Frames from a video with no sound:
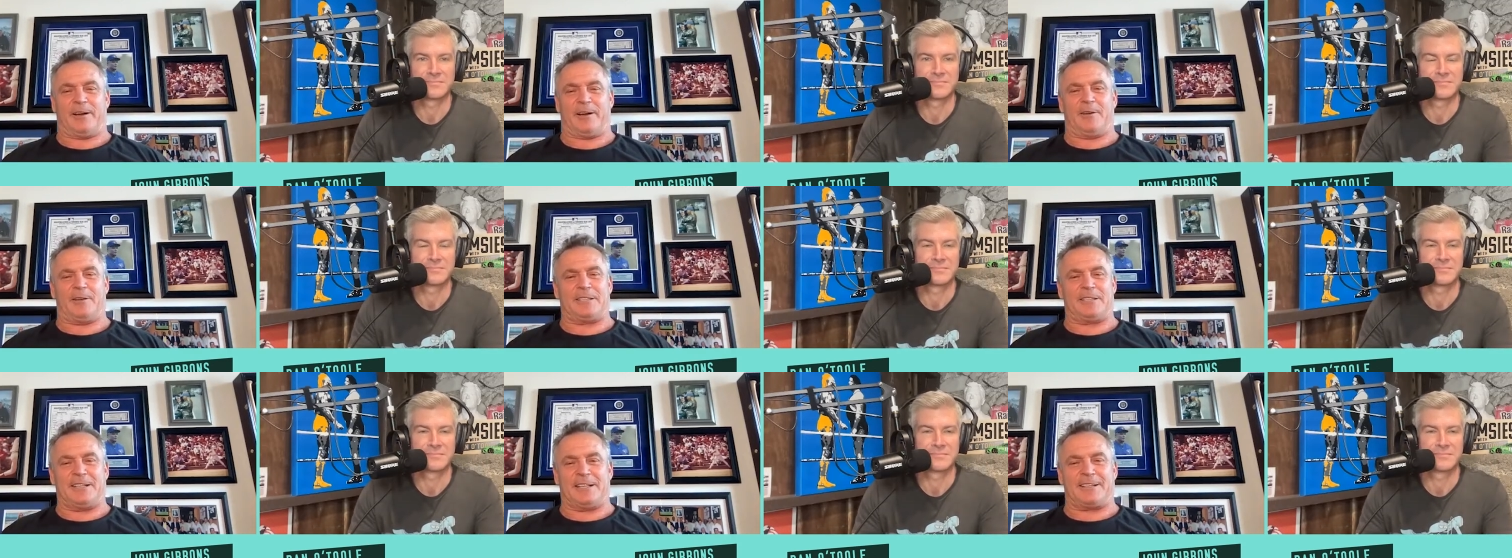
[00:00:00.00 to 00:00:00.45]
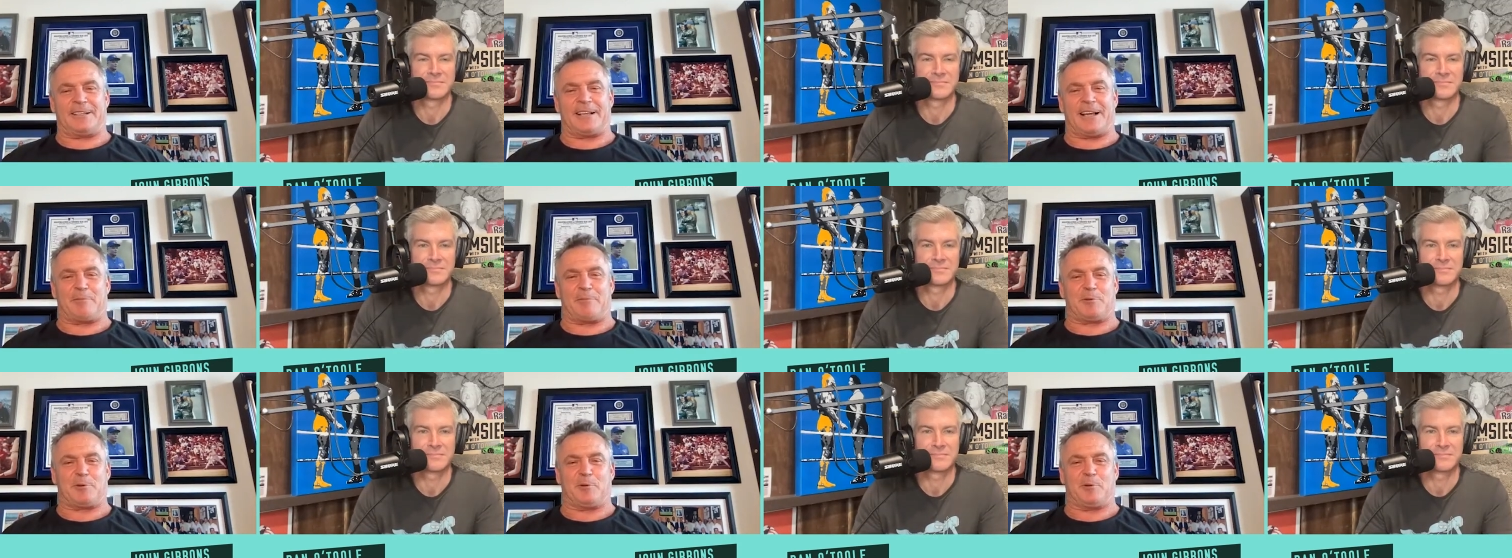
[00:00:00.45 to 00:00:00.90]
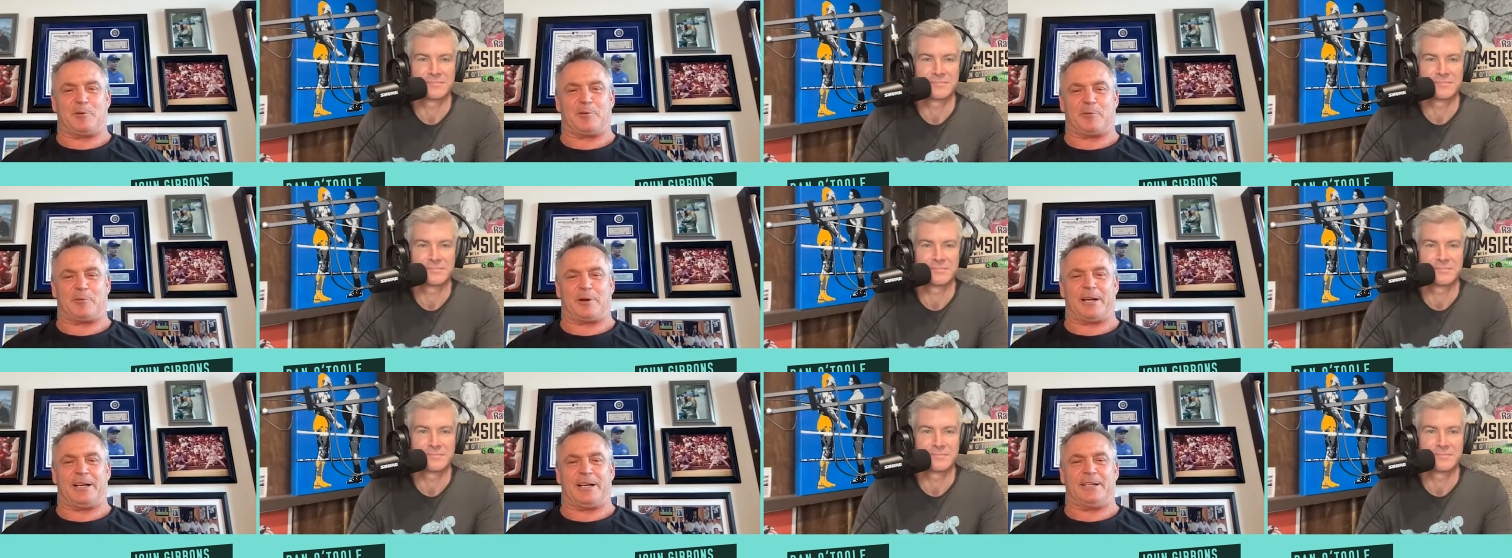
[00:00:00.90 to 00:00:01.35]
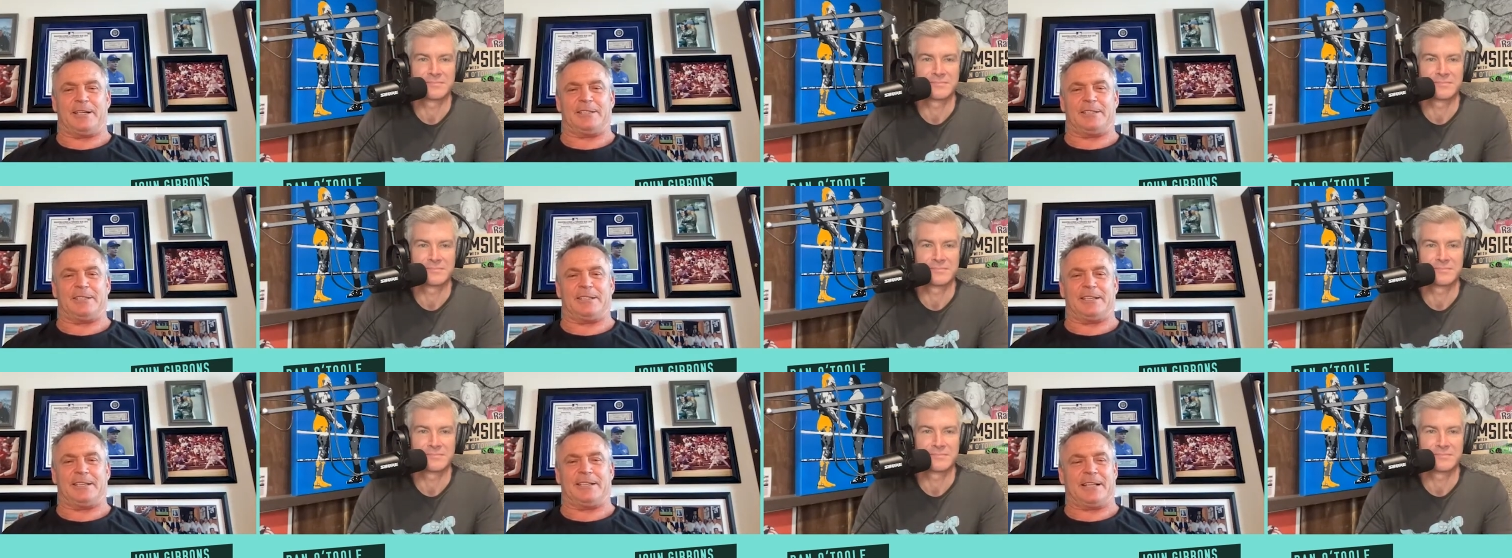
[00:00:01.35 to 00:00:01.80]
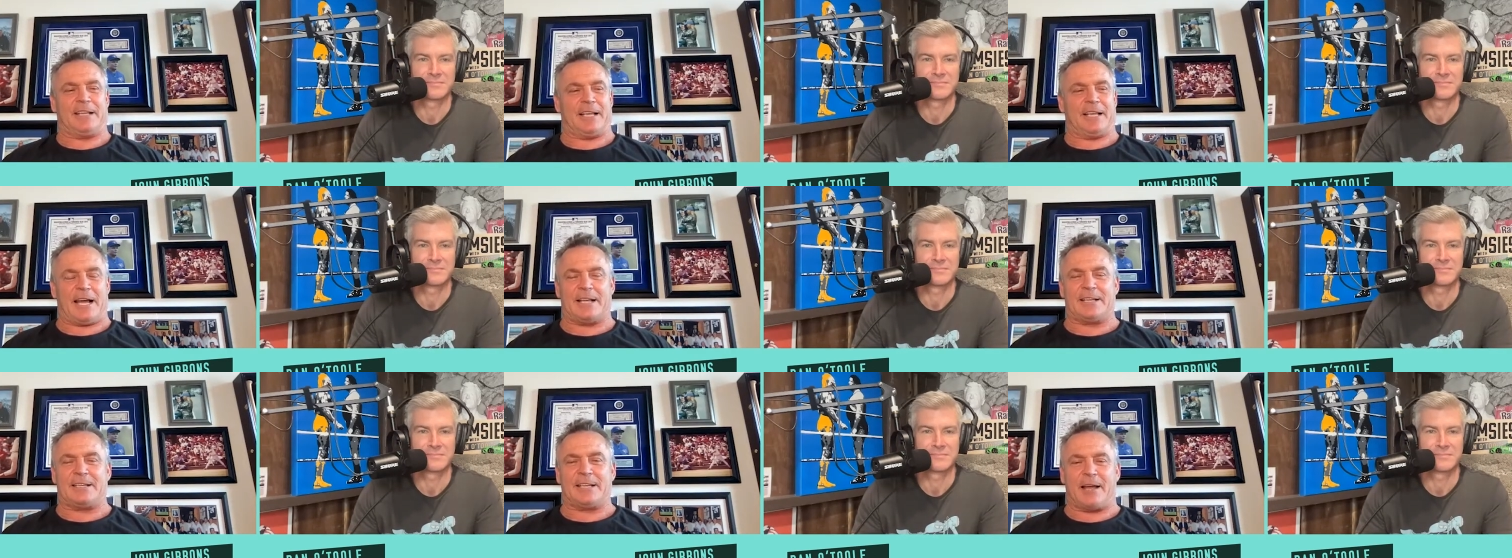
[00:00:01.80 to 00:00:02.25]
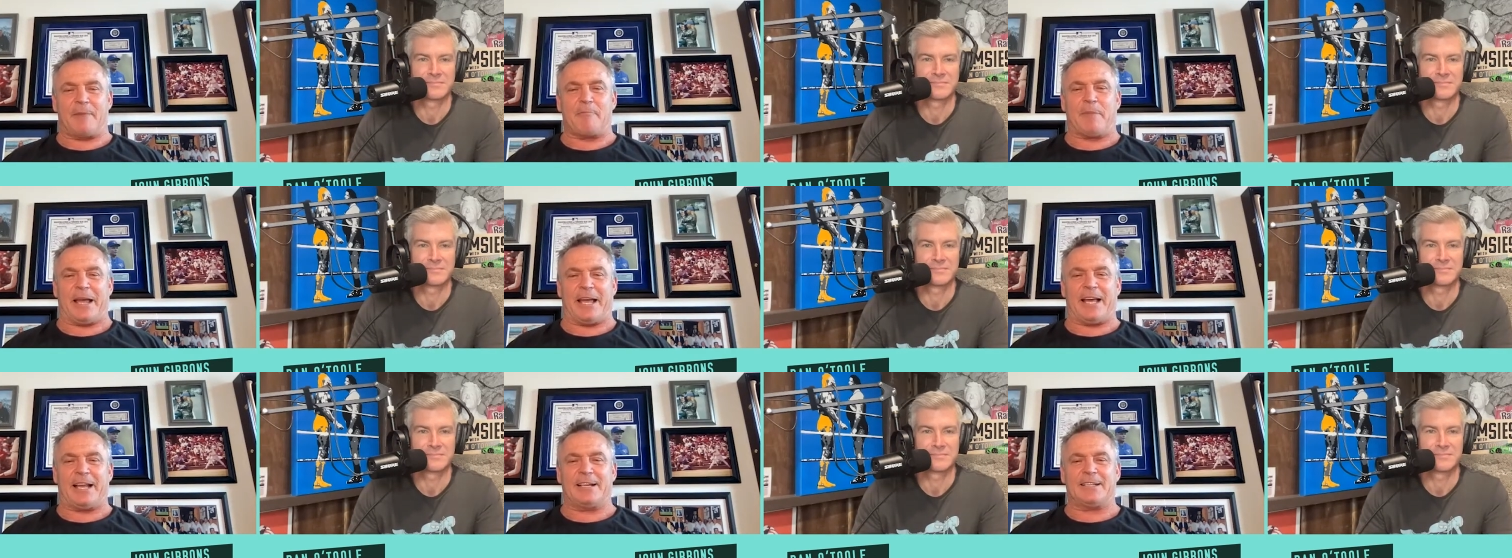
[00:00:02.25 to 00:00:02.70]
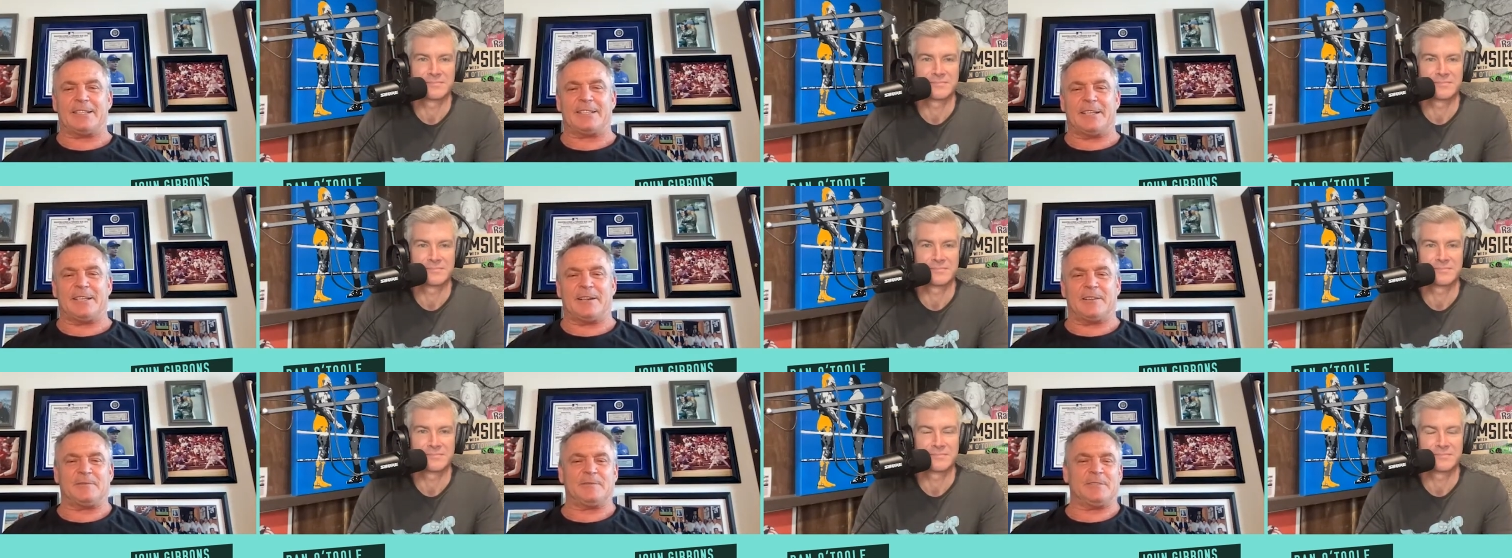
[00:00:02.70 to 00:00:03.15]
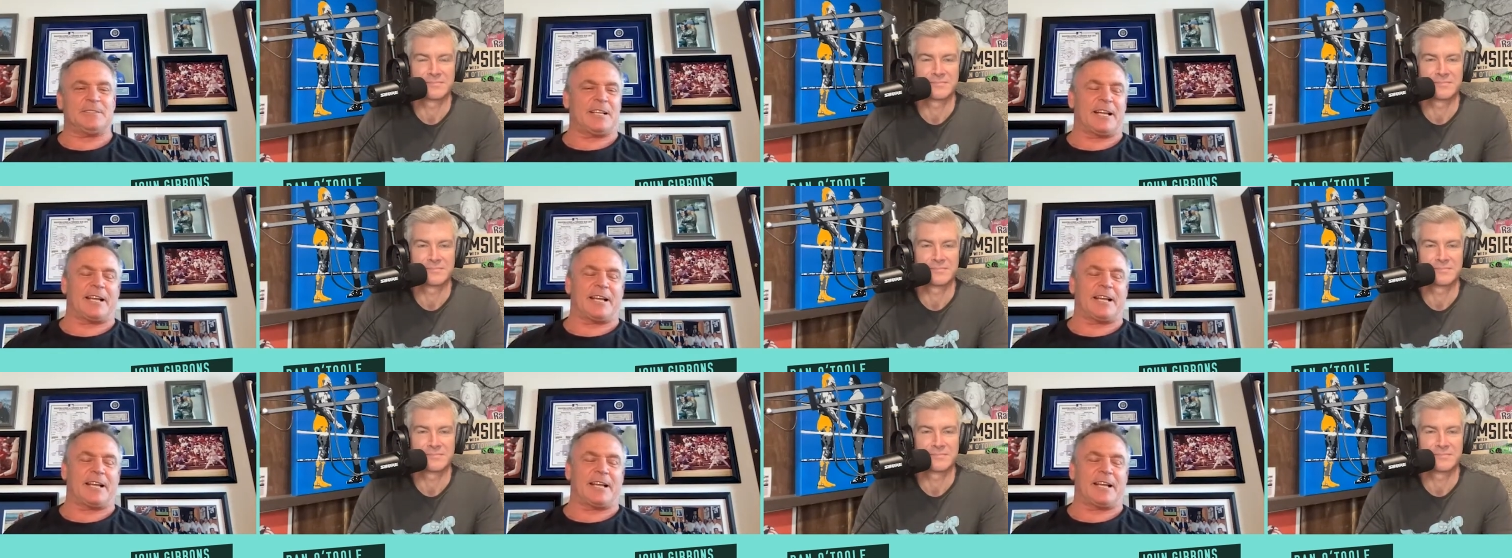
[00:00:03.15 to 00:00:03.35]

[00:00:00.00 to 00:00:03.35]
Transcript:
Speaker 1: You know, he's in the top 2 or 3 guys I manage. You know,